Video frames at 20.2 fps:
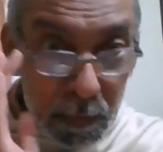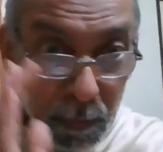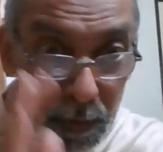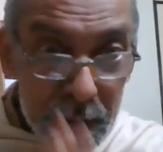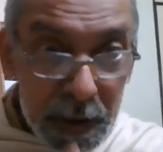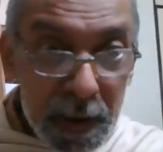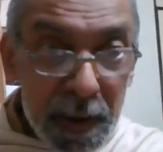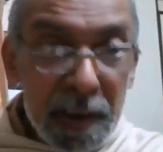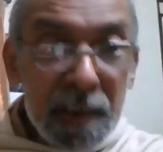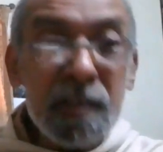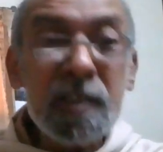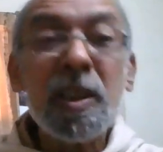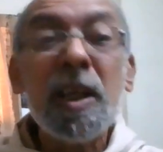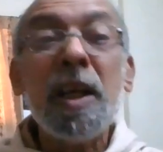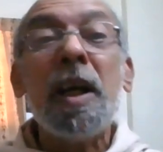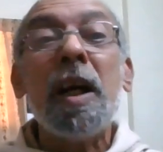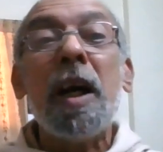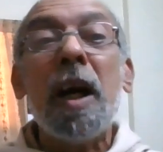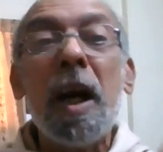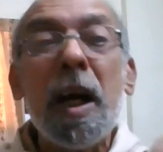which is
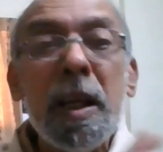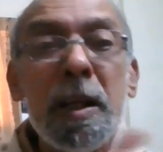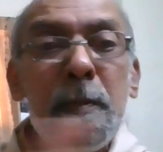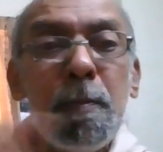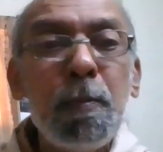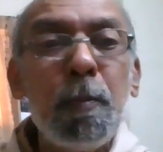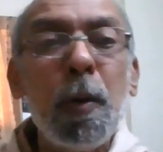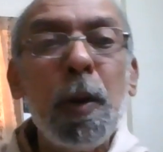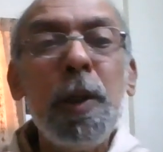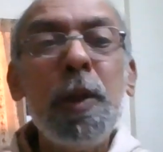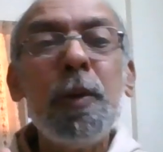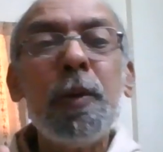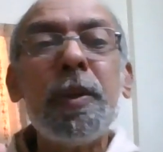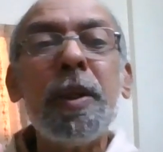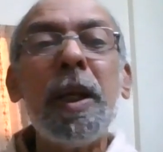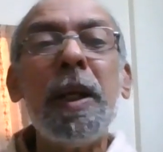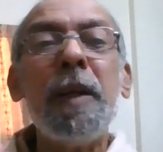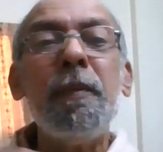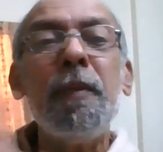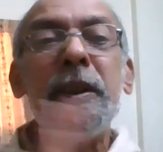
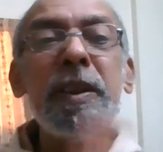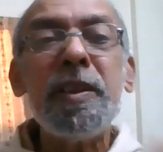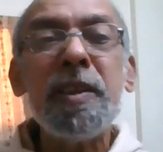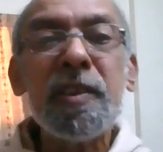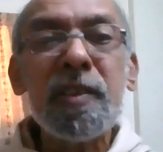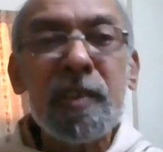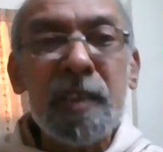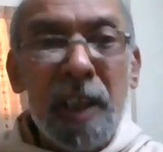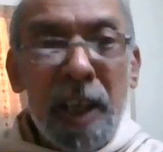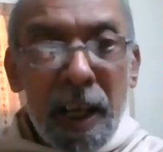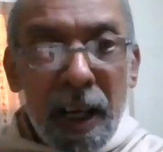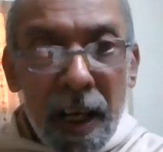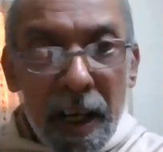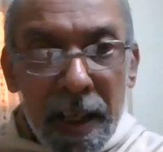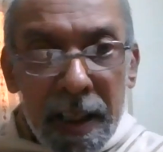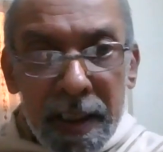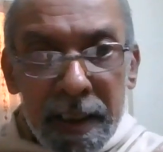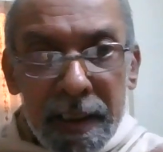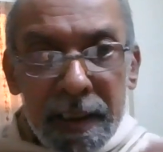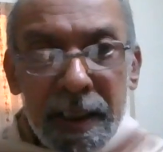unpolluted, which is
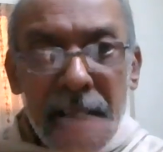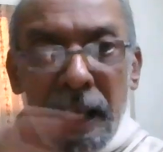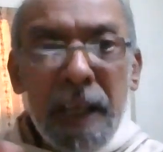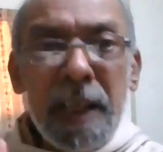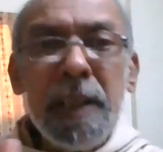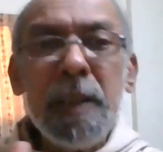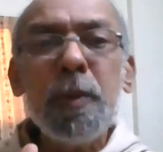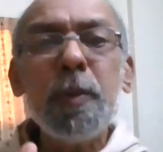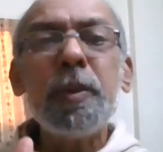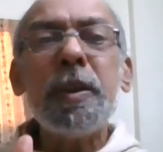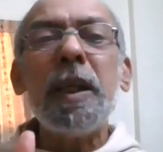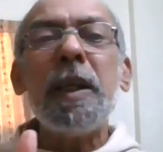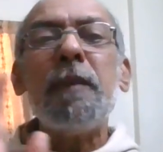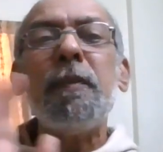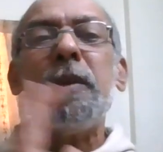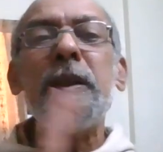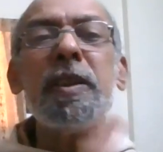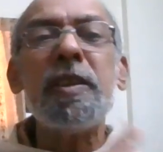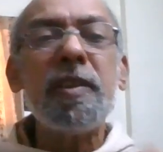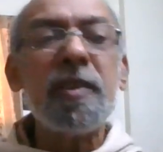
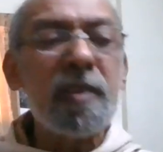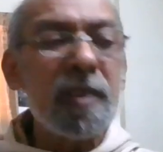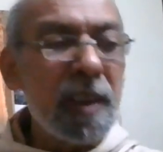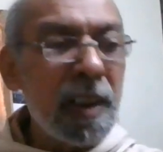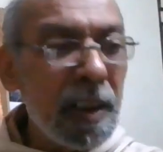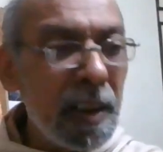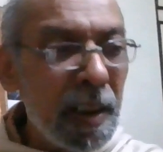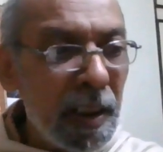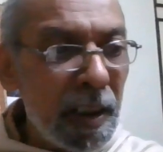undiluted, which is